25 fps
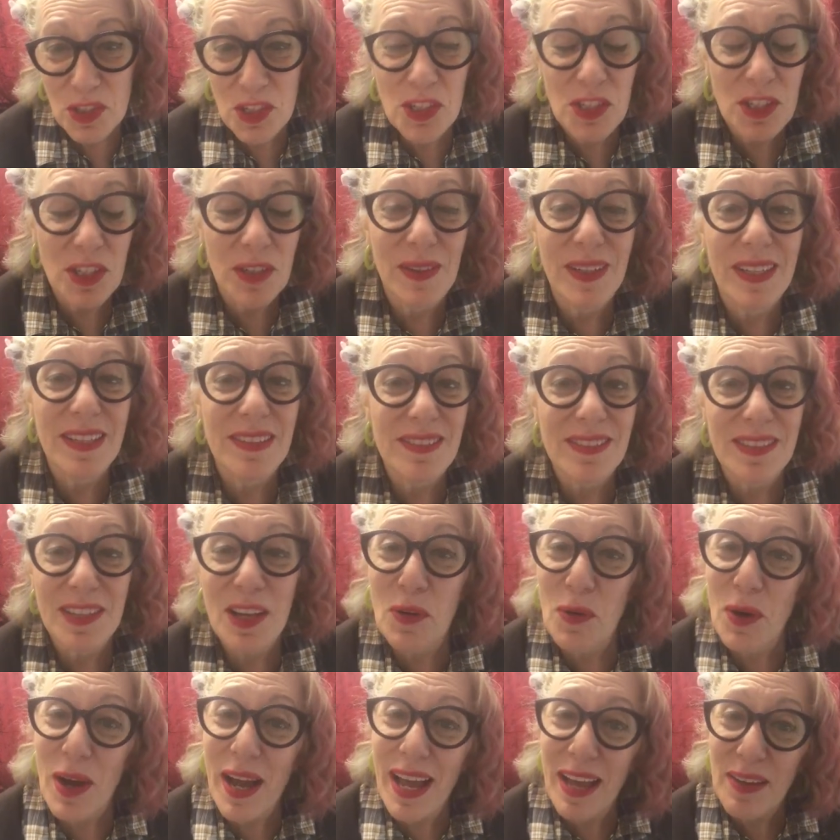to do it.
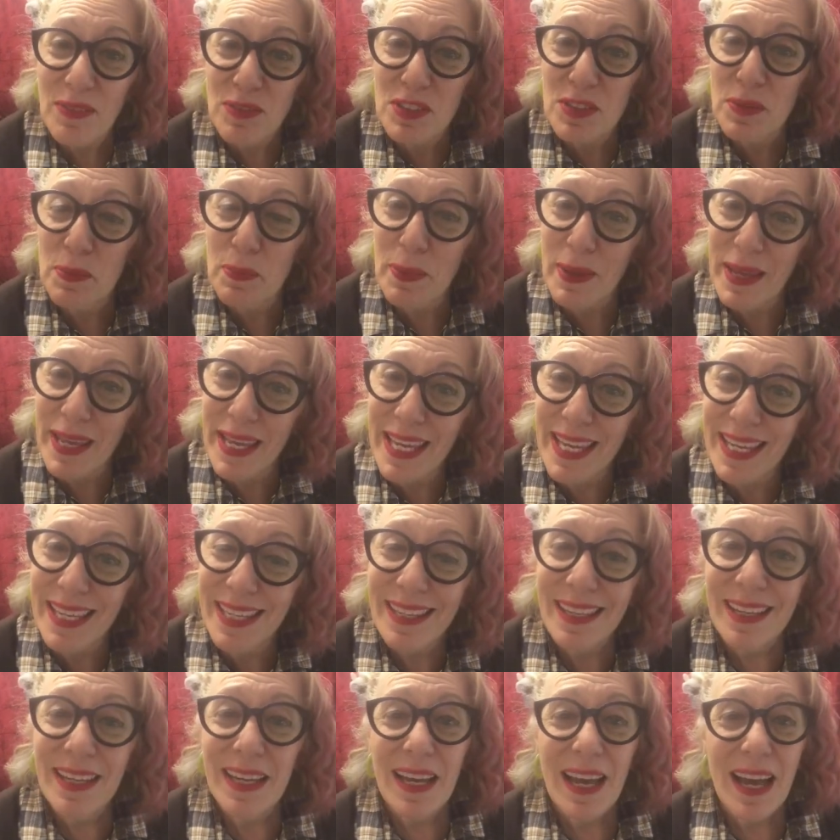So I have to
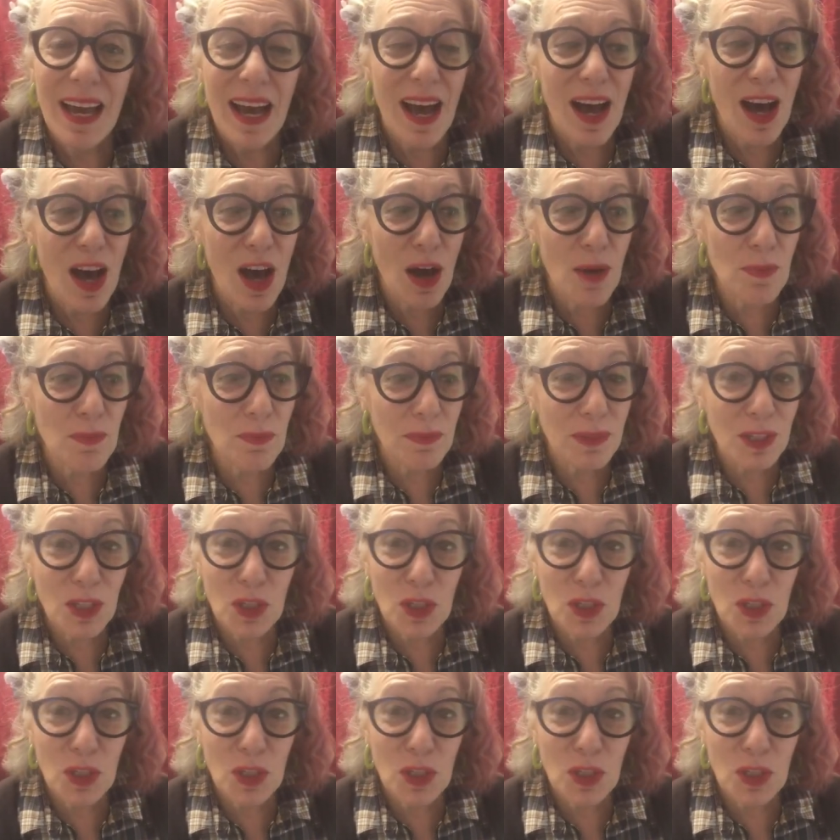be um